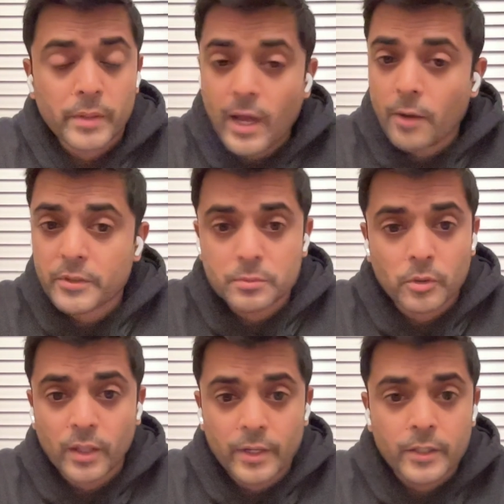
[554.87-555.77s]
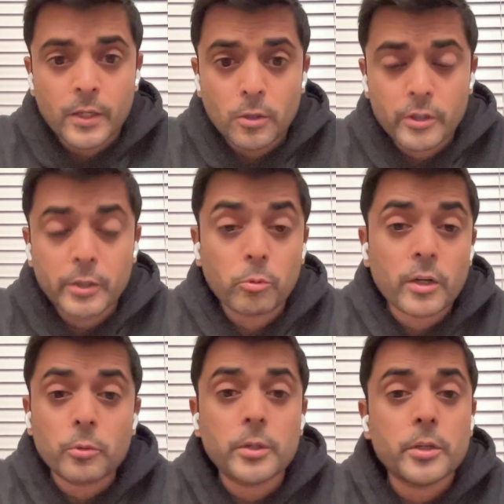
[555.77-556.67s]
But now it's more like, okay,
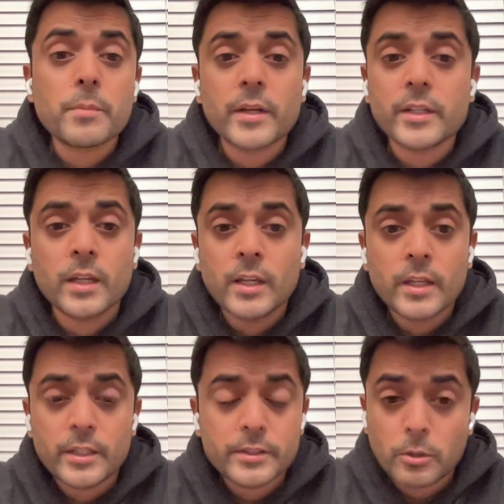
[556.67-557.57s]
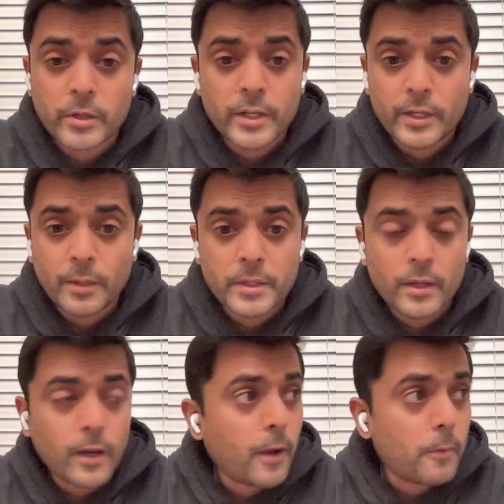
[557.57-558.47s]
what everybody is donating. I
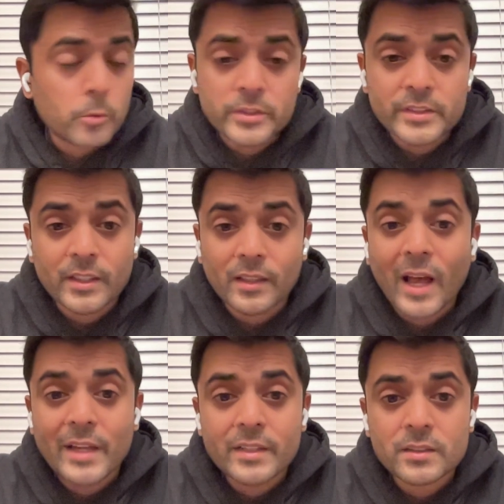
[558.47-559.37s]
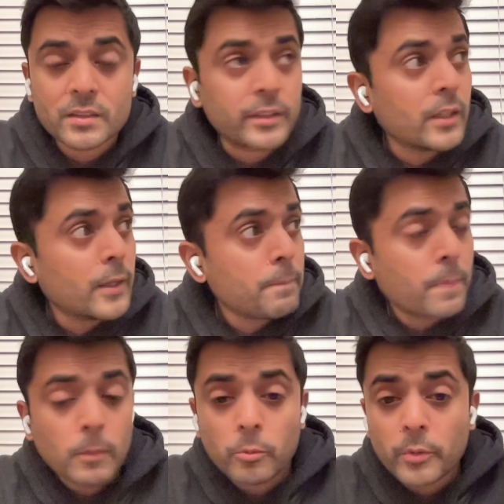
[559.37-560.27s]
mean, we're seeing lines like
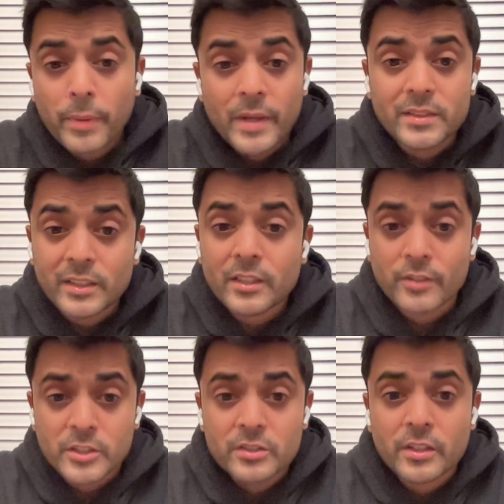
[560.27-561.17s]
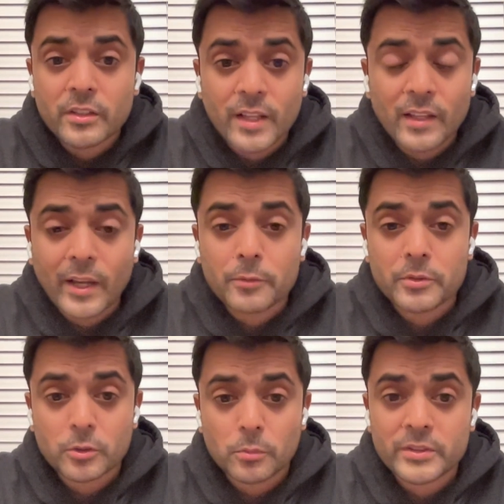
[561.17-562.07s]
when we're at Pasadena Convention Center, that line
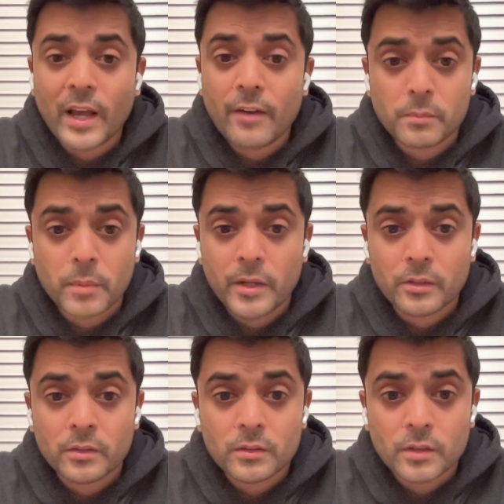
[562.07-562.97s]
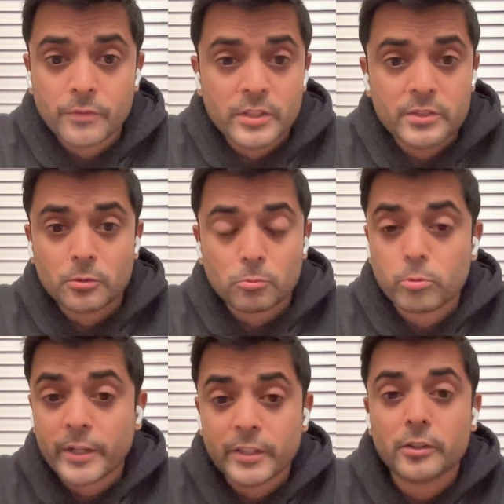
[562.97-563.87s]
was almost half a mile of just
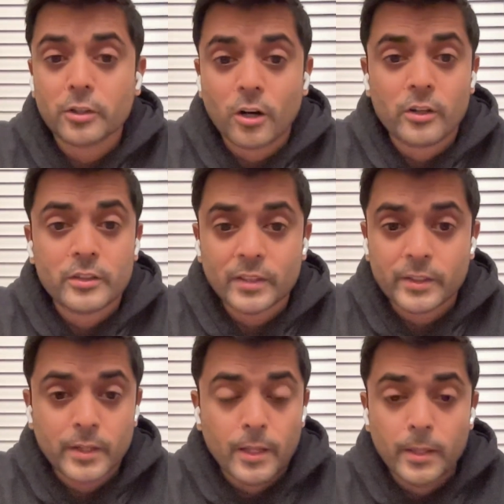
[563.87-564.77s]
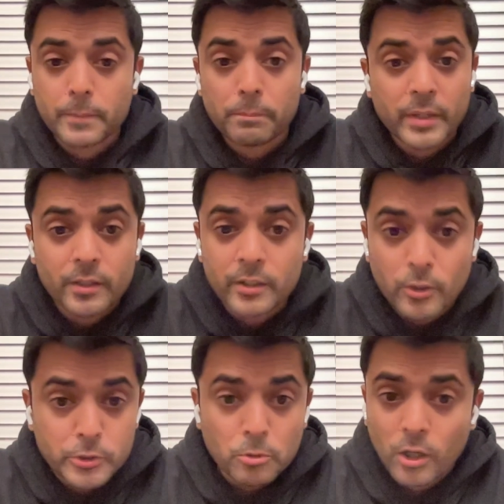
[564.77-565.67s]
regular cars, like not like big
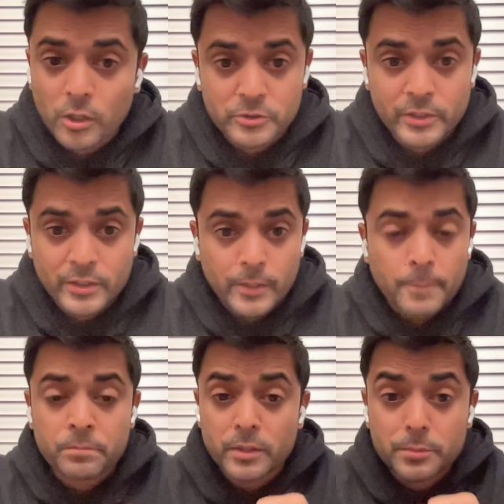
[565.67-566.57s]
U-Hauls or anything.